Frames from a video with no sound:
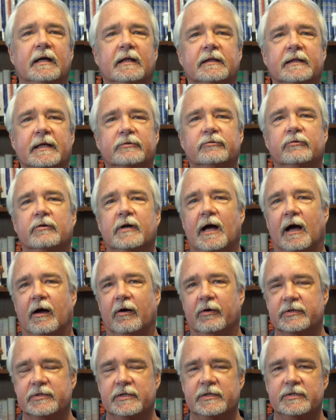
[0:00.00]
Electoral
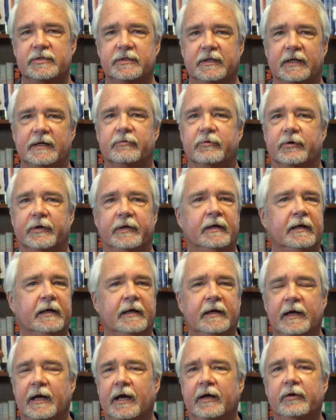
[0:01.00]
College slavery,
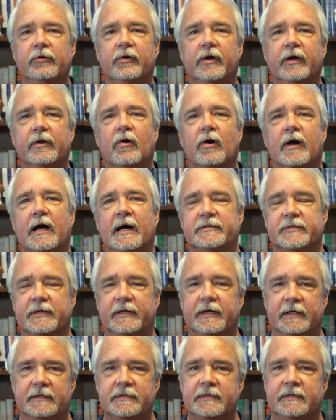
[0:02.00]
and you'll get all kinds
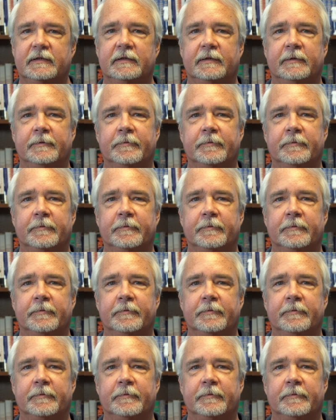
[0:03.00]
of hits.